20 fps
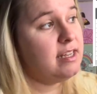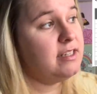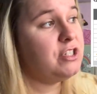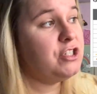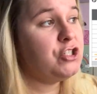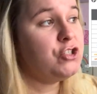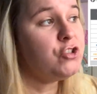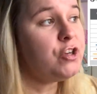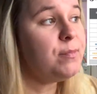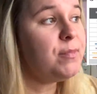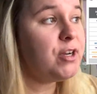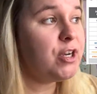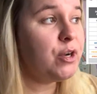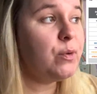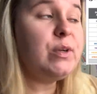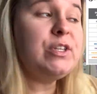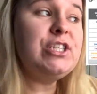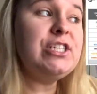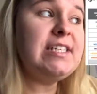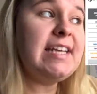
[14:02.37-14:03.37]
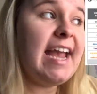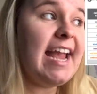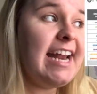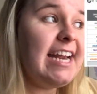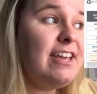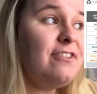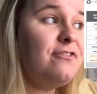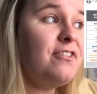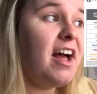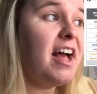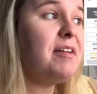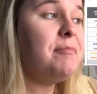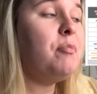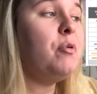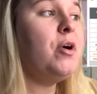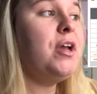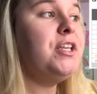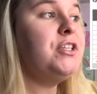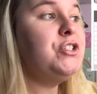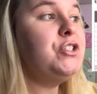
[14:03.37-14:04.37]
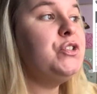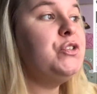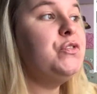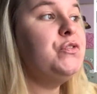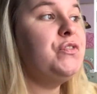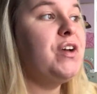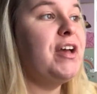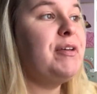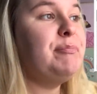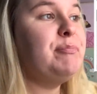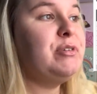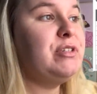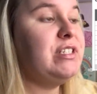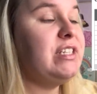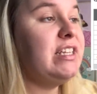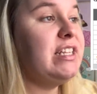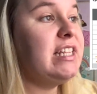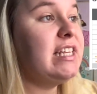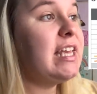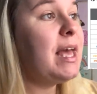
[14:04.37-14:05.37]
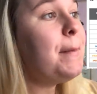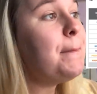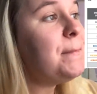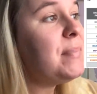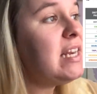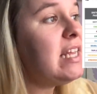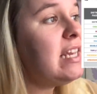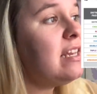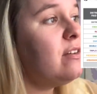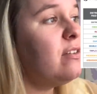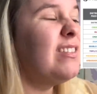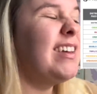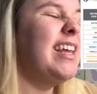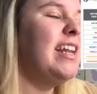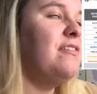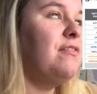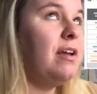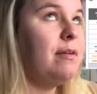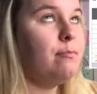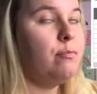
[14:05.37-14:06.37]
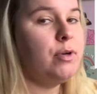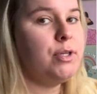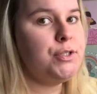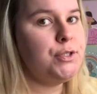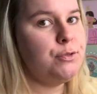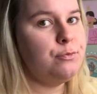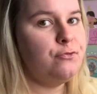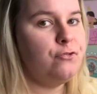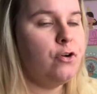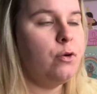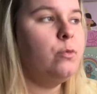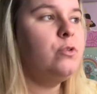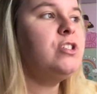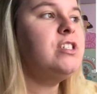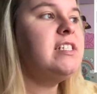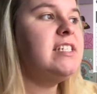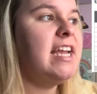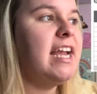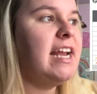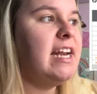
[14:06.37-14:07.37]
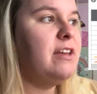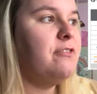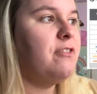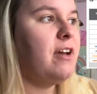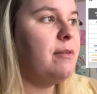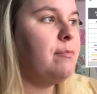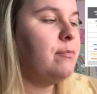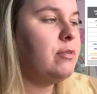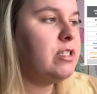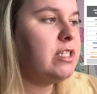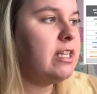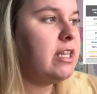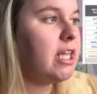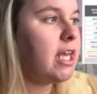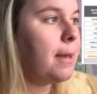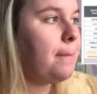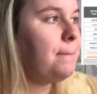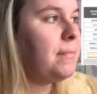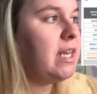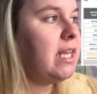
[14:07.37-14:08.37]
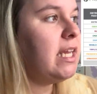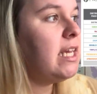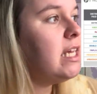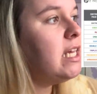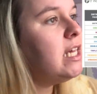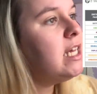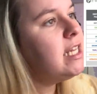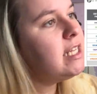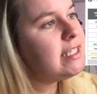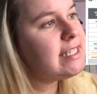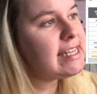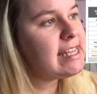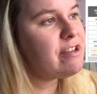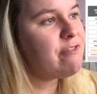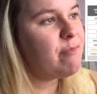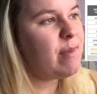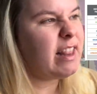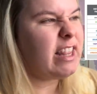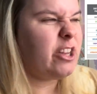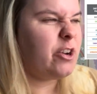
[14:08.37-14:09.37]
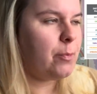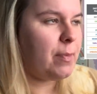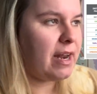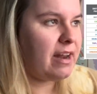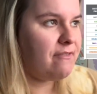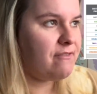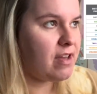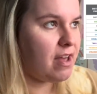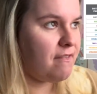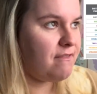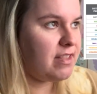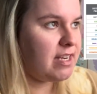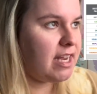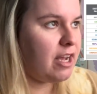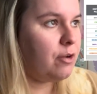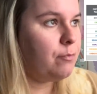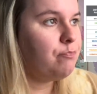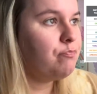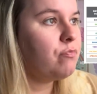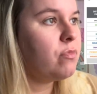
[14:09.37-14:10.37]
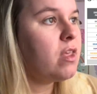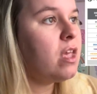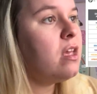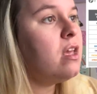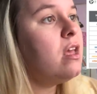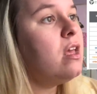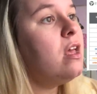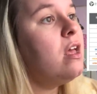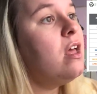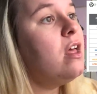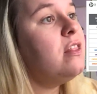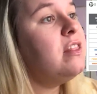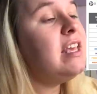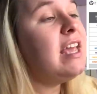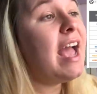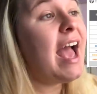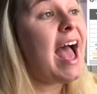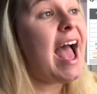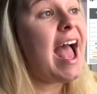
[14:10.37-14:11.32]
distributor, which is 85.25% of the company, or 85.24, we'll just say 85% of the company to give them a little benefit of the doubt. The